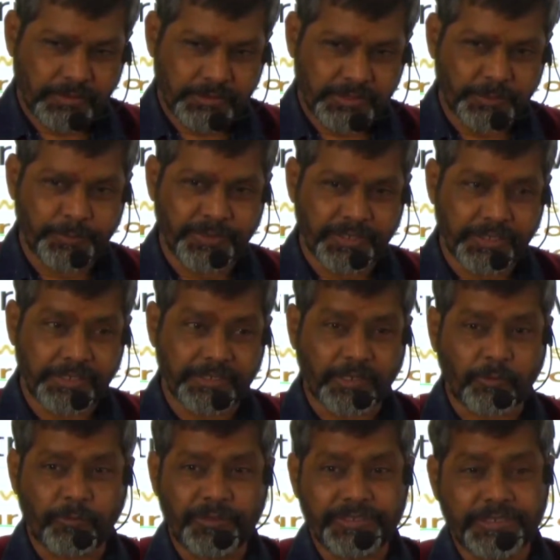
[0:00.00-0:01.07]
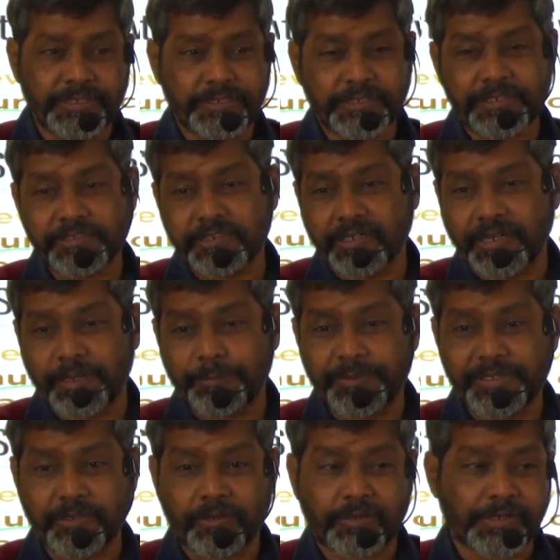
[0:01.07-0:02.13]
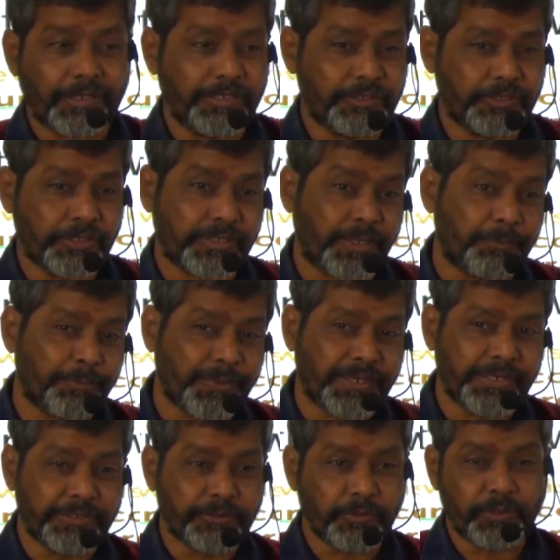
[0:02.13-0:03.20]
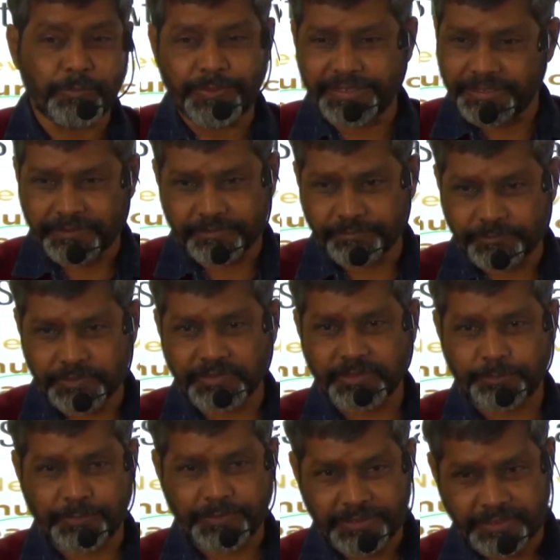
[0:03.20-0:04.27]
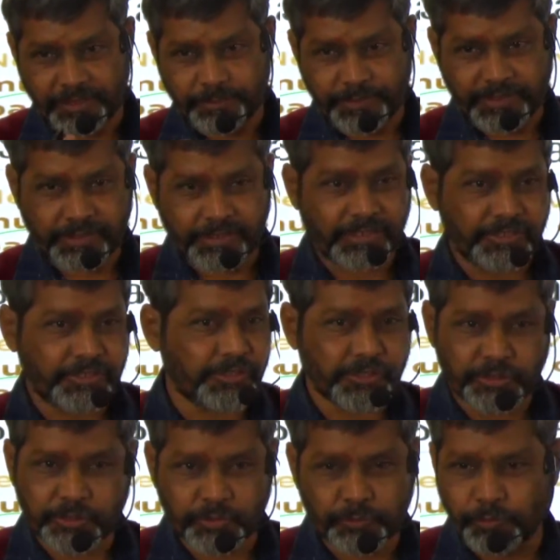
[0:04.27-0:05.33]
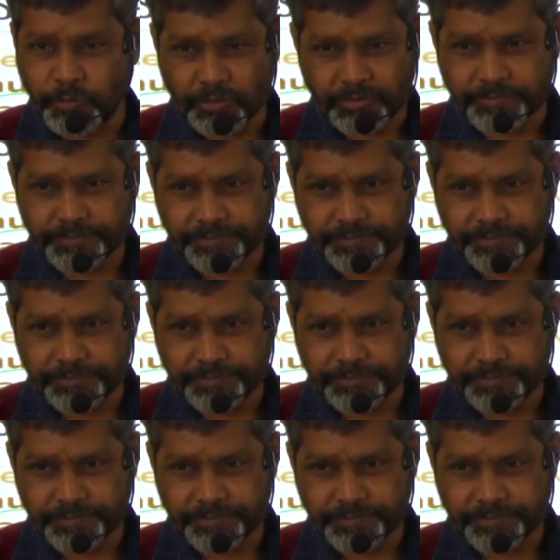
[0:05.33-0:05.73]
Similarly, now and then things are happening on religion, comparatively better. Once upon a time on religious issues more.